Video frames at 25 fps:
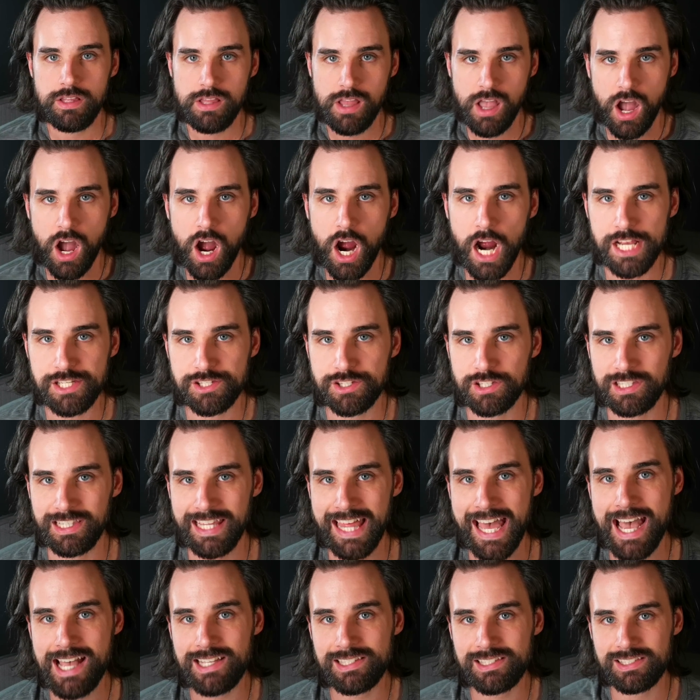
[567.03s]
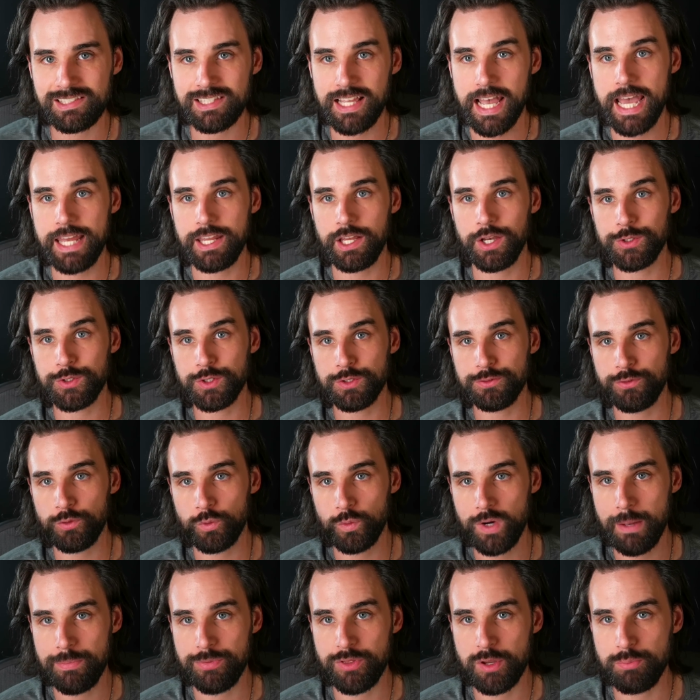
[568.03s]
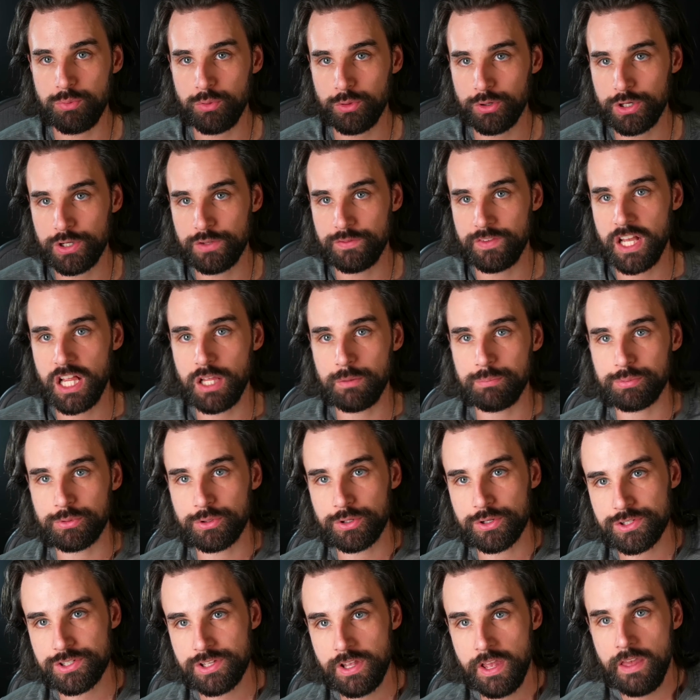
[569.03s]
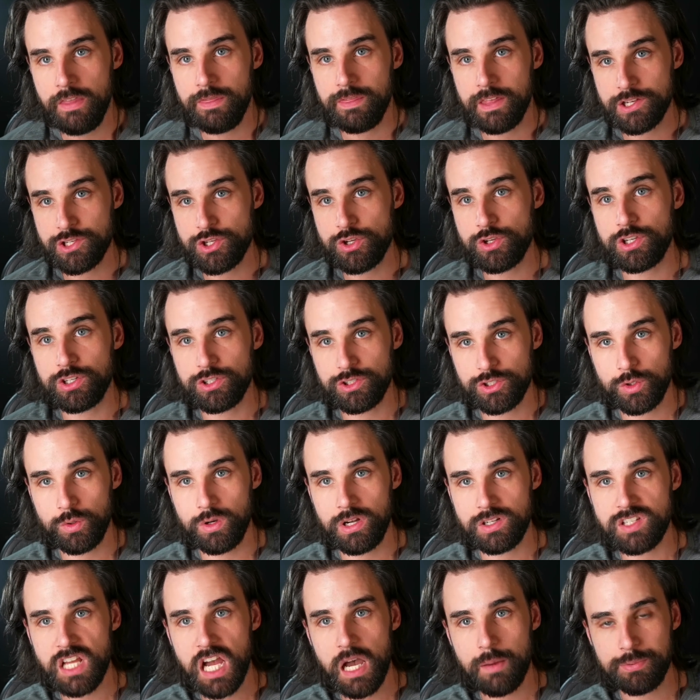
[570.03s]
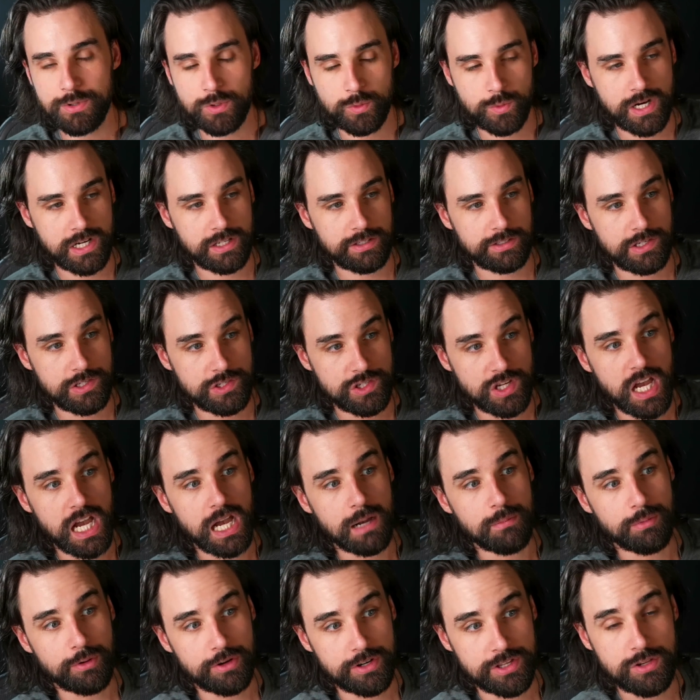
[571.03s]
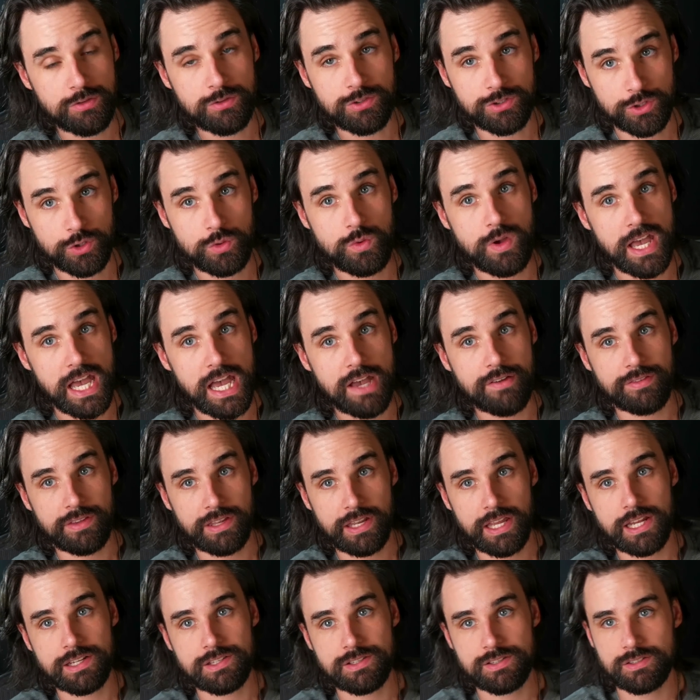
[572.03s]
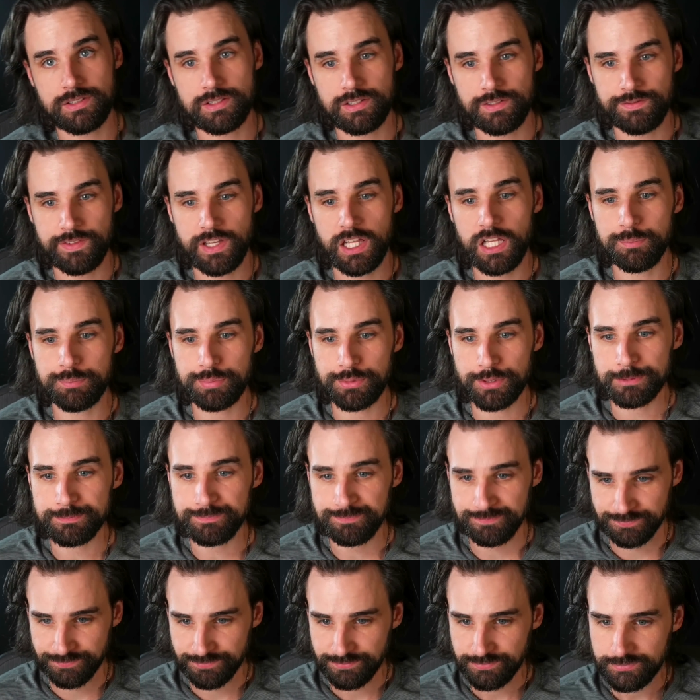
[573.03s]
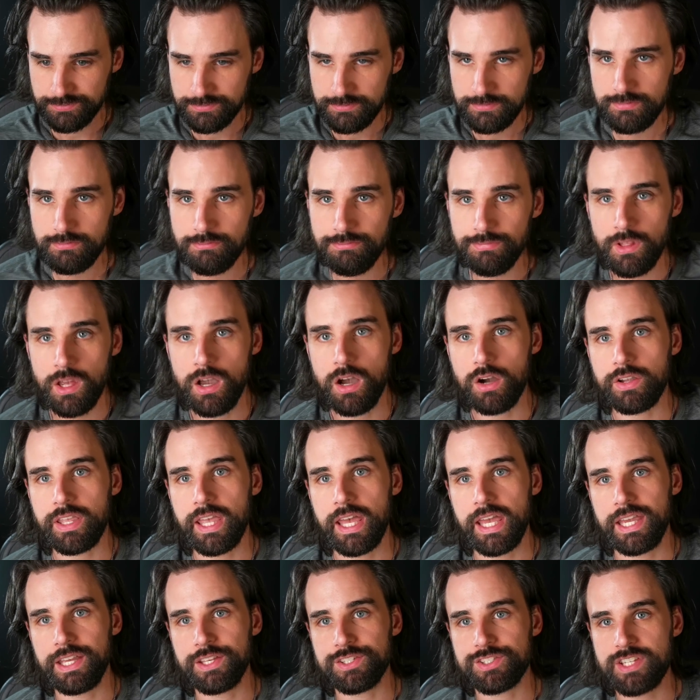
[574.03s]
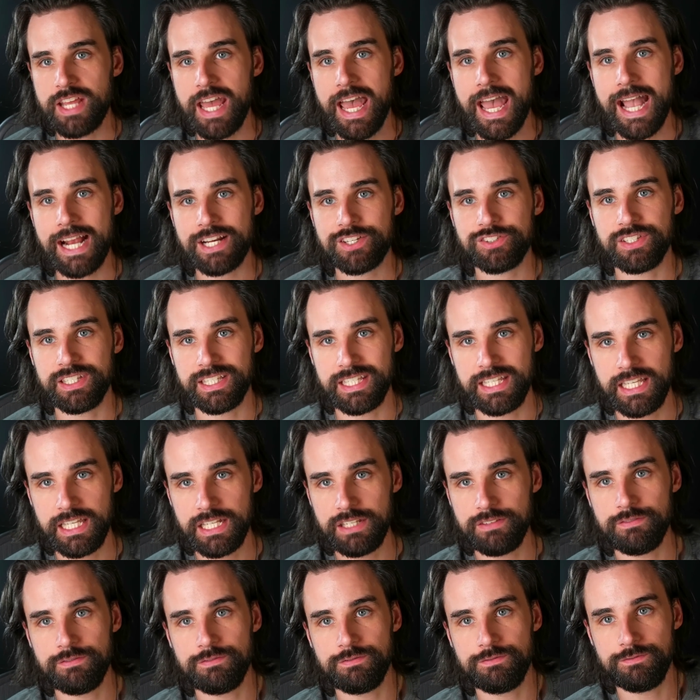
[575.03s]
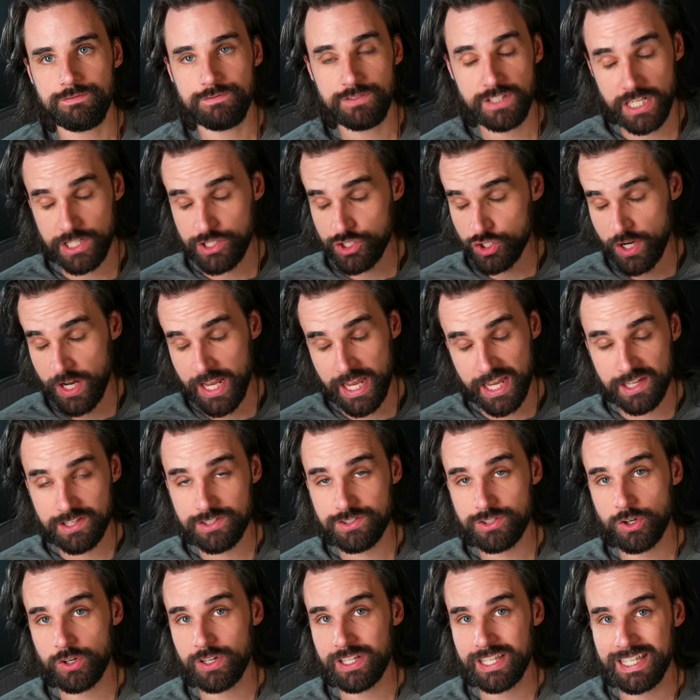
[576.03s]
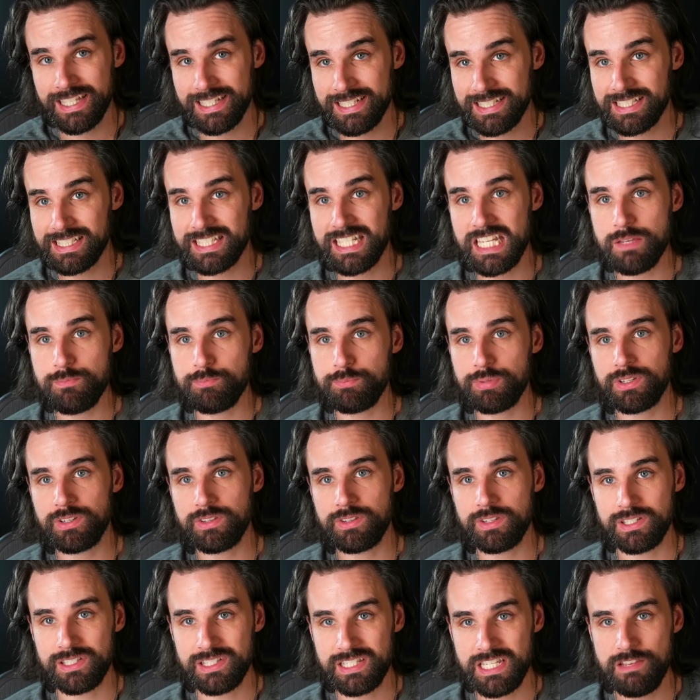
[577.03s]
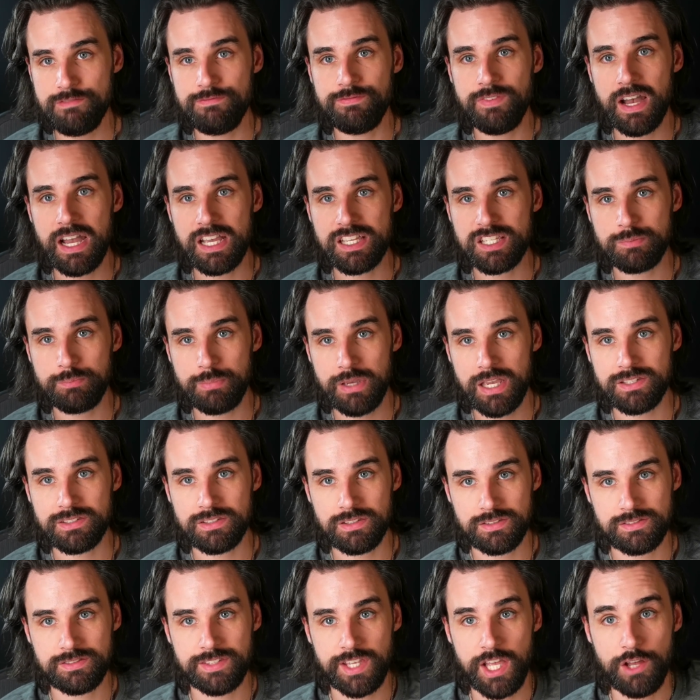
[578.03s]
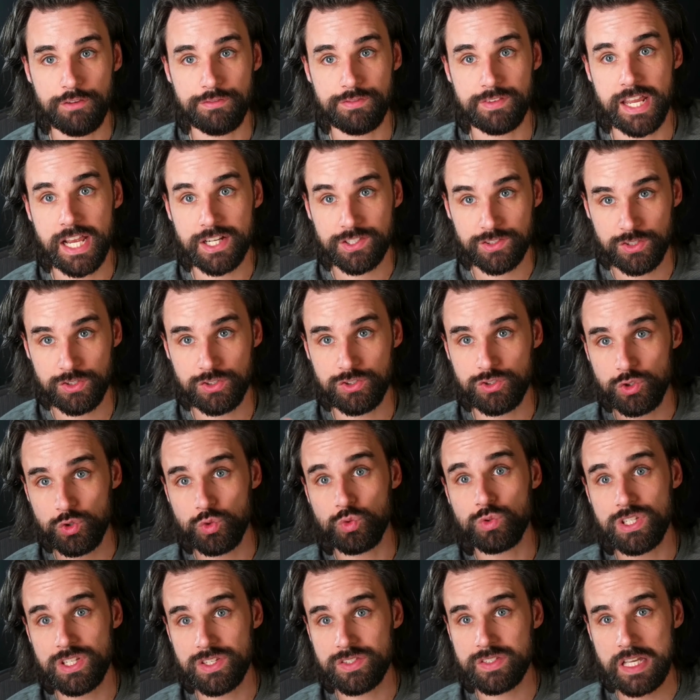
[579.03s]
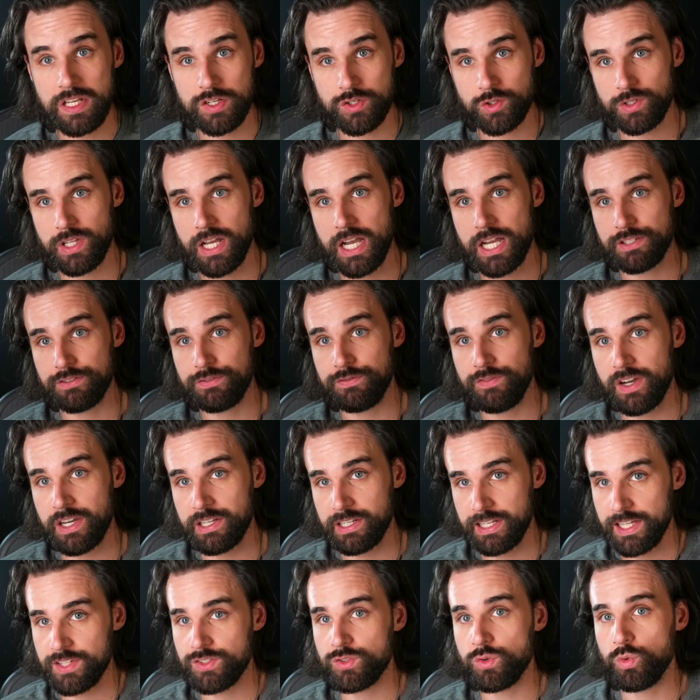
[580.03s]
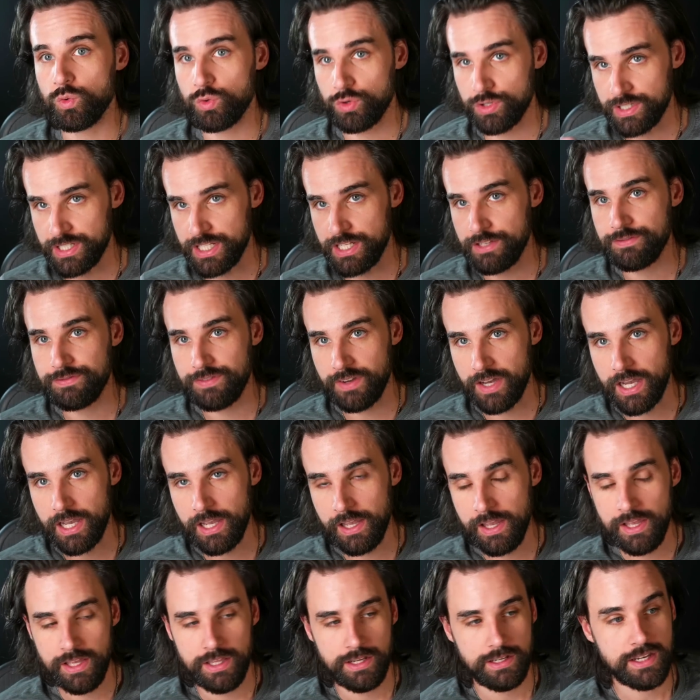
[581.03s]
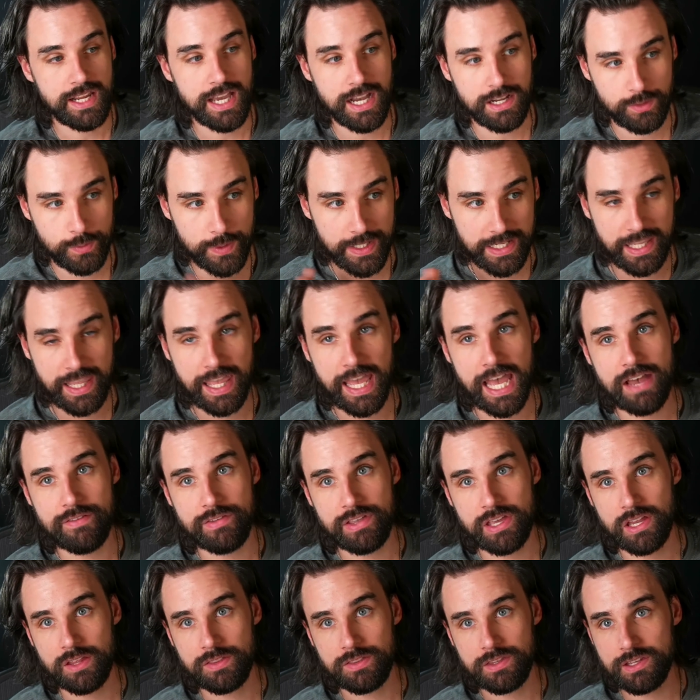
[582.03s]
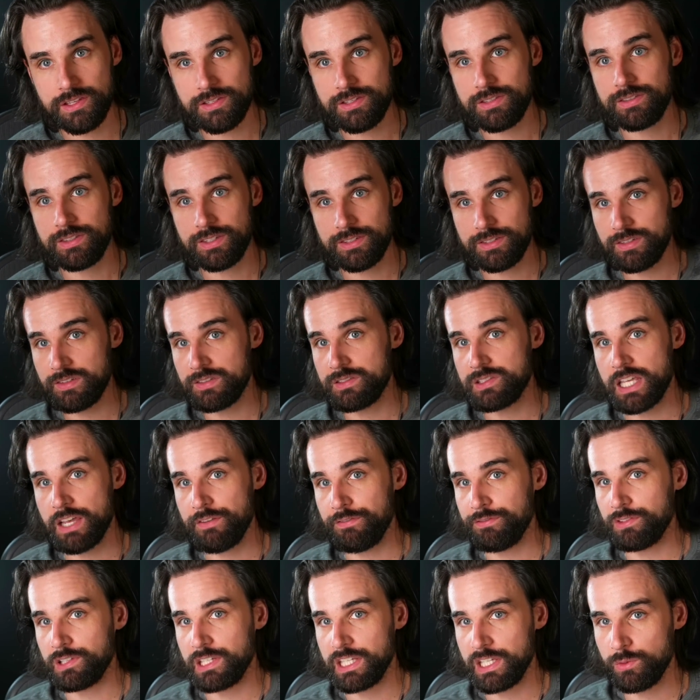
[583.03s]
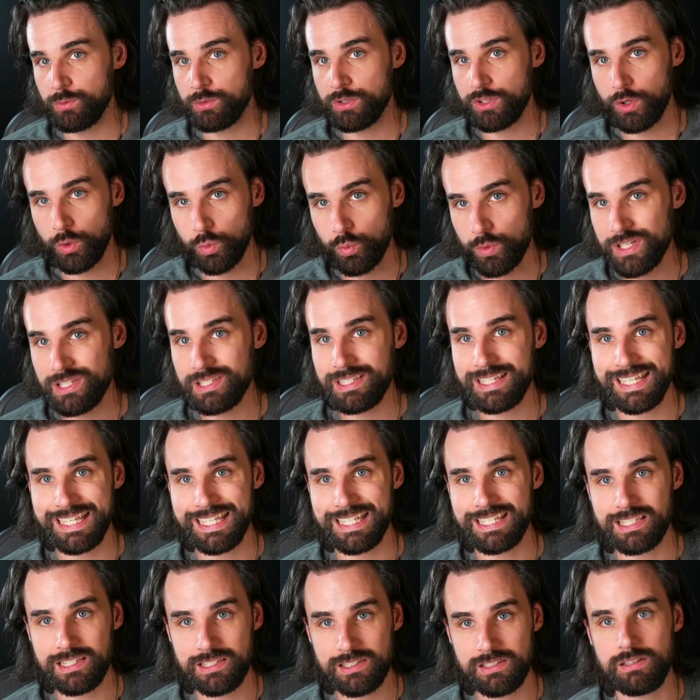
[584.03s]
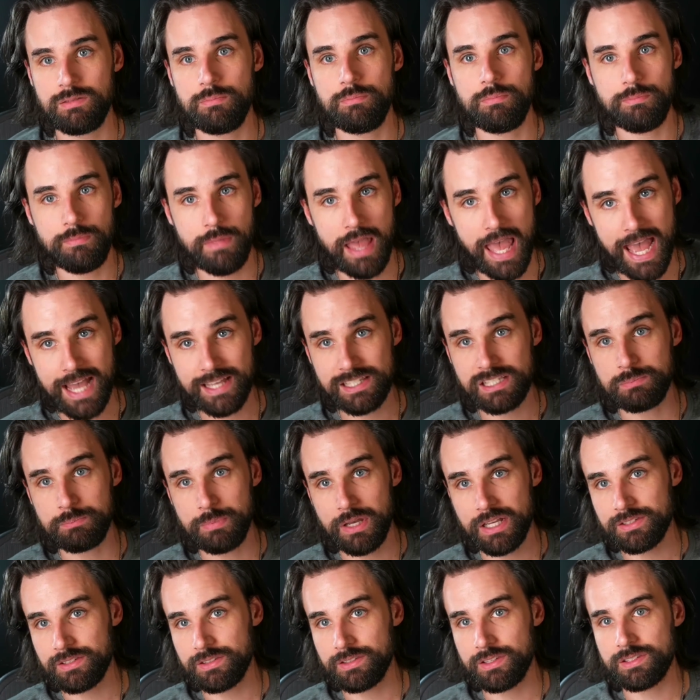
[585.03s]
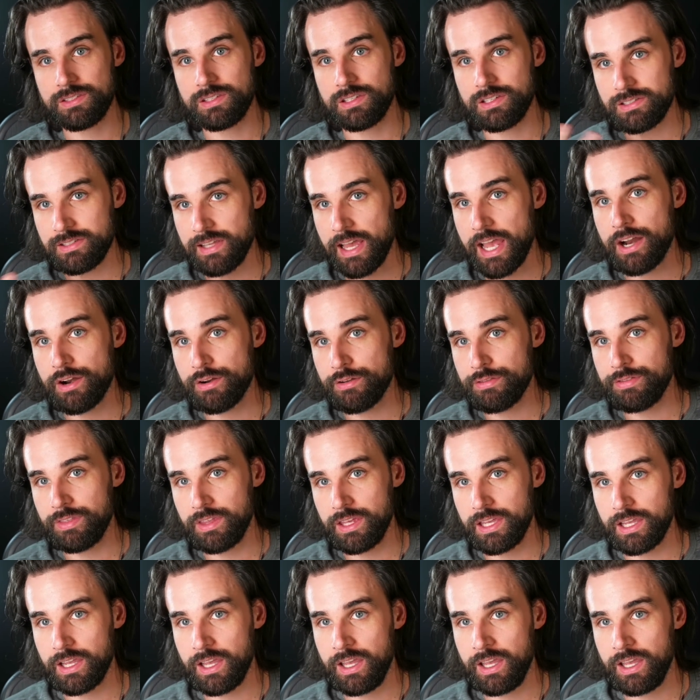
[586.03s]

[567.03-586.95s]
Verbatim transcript: All right, so the last side hustle for web three developers that you can do on top of your regular job where you do have an edge as a developer, okay, is to actually get in, get your hands dirty, get deep into the DeFi space itself and actually do decentralized finance or DeFi. Now, a quick caveat on this, this is definitely one of the riskiest aspects of this entire thing.